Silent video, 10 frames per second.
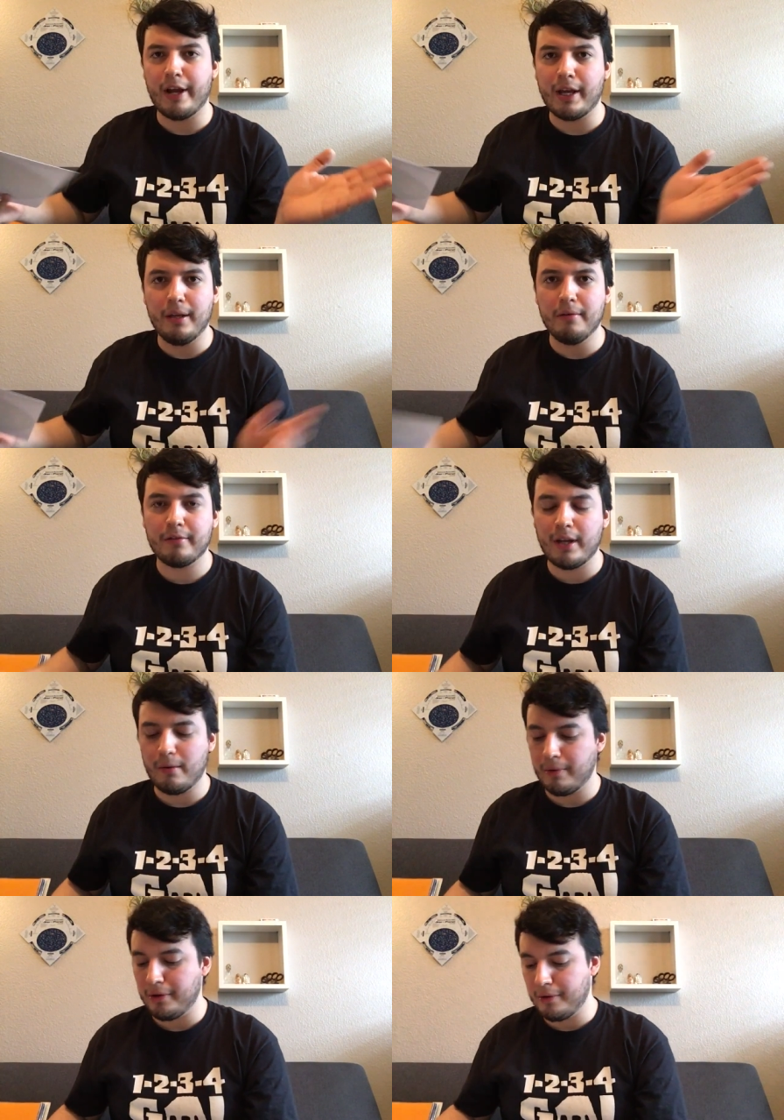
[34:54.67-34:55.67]
jacket. It was kind
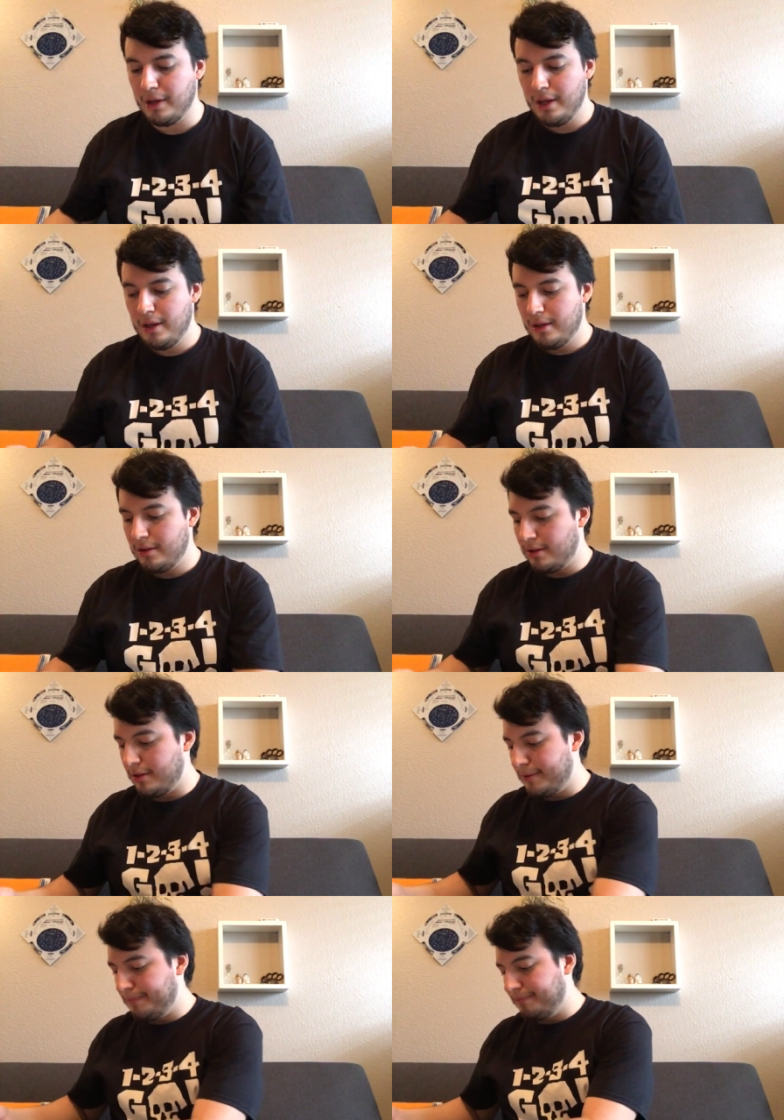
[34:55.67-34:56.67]
of weird.
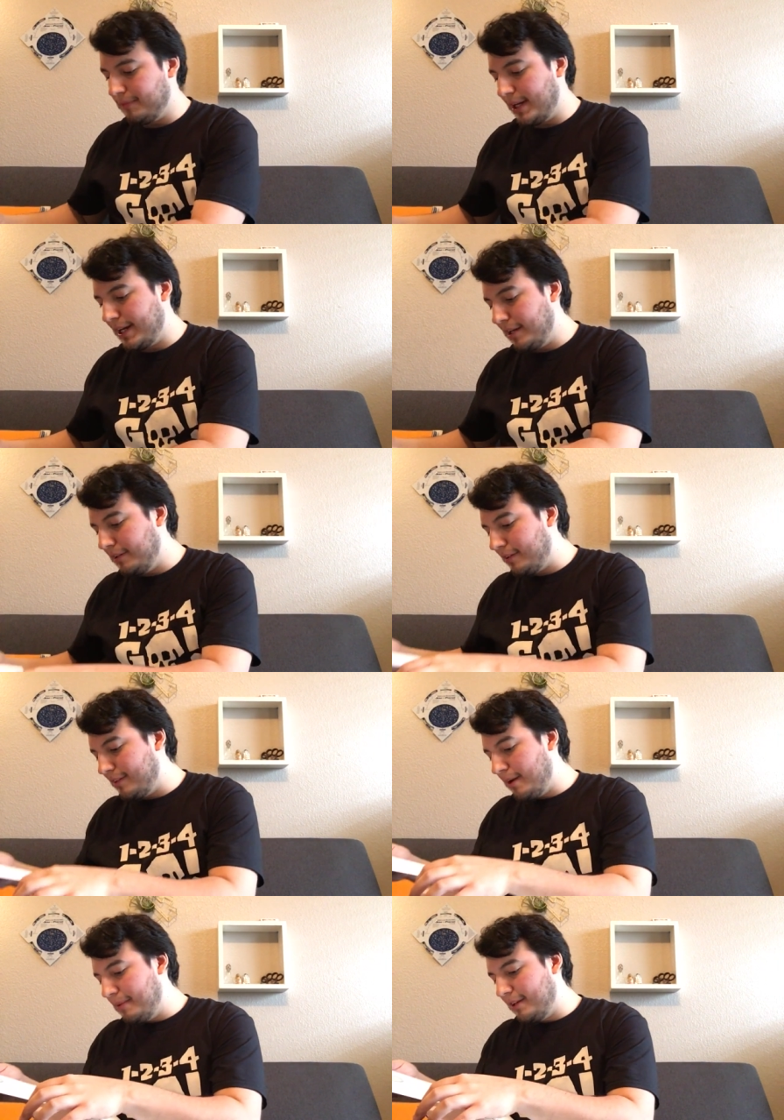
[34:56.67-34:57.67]
Um, I kind of
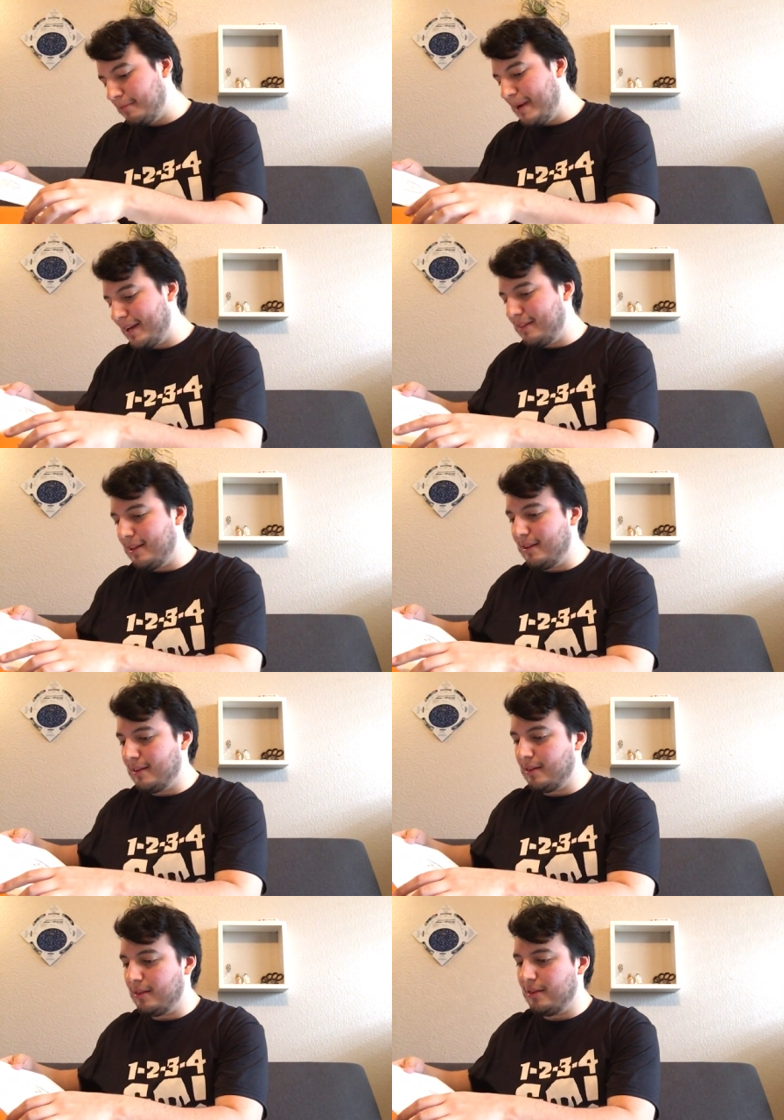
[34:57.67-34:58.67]
lucked out because back
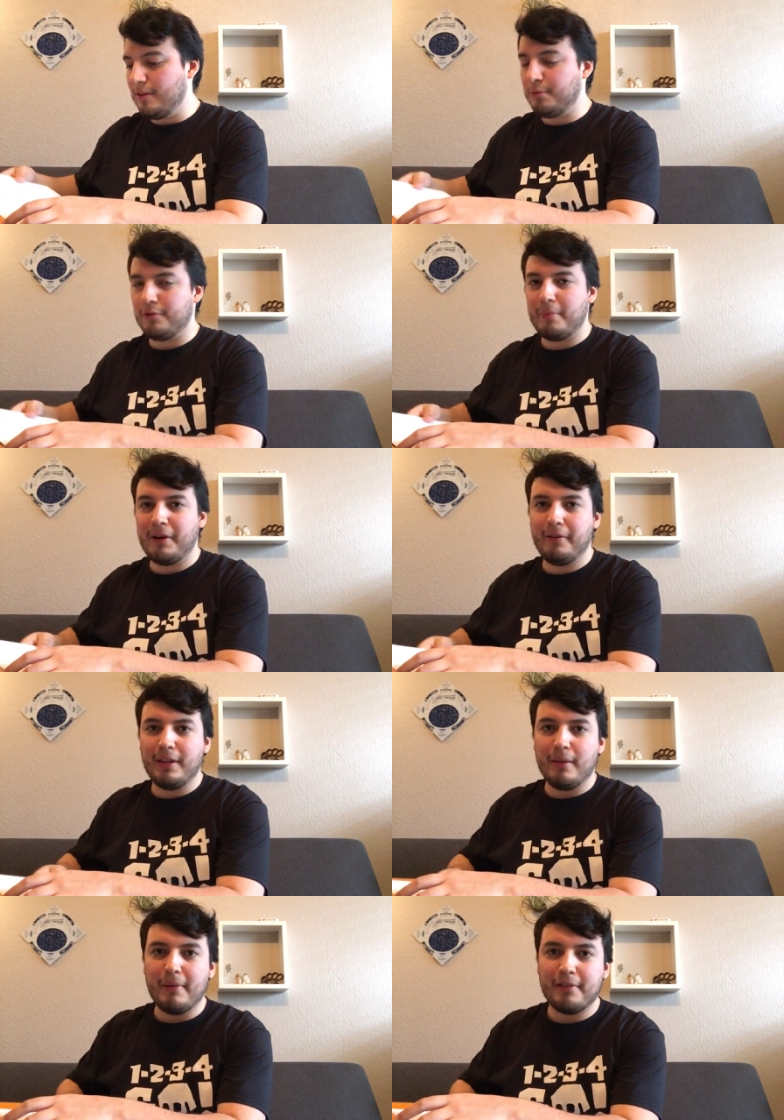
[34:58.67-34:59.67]
then this was
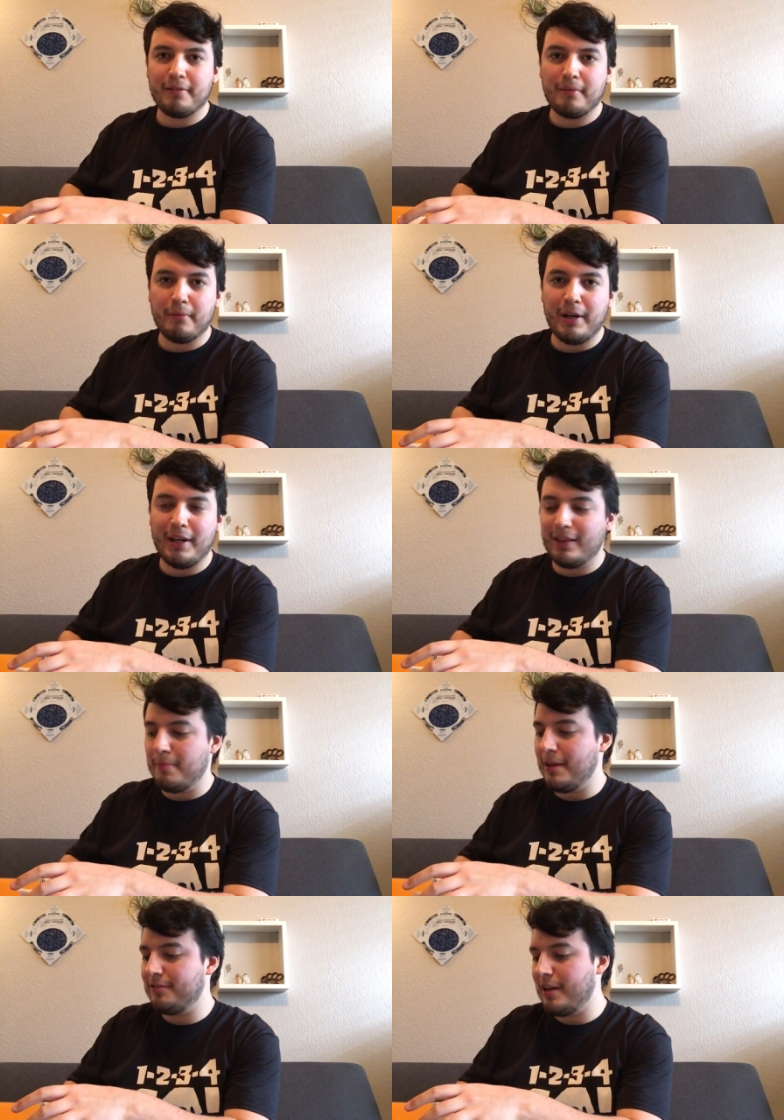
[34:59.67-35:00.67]
apparently the best way to get the
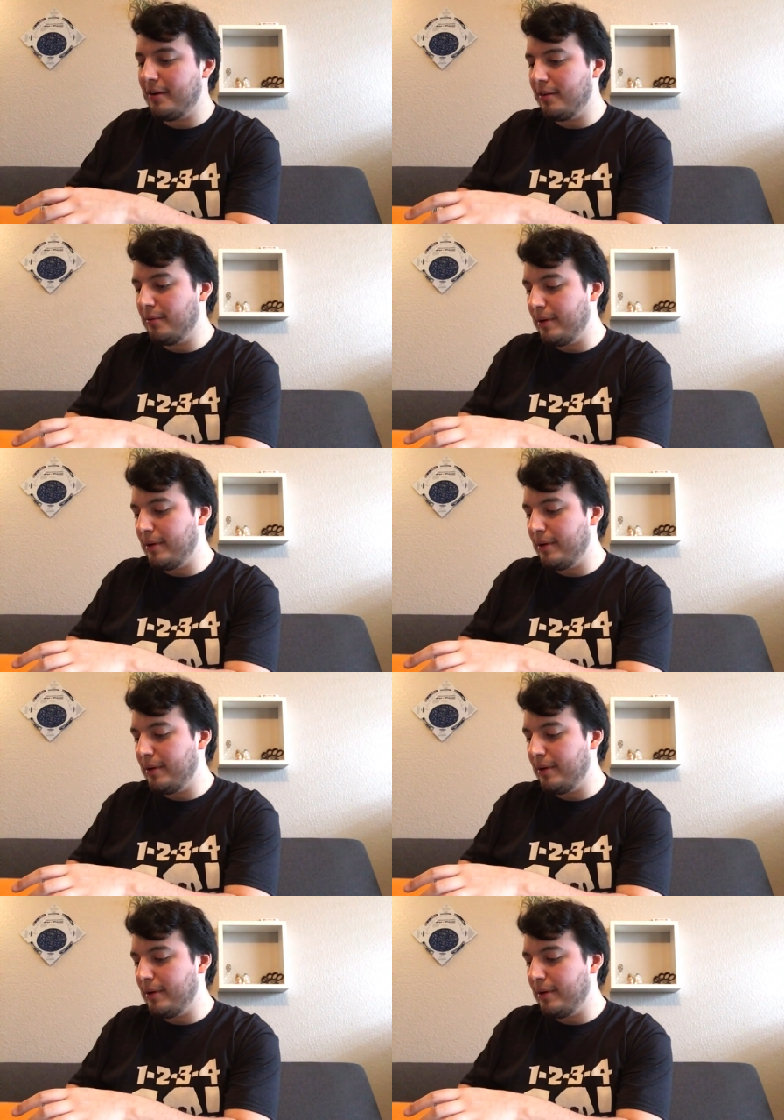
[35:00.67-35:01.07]
best sound out of the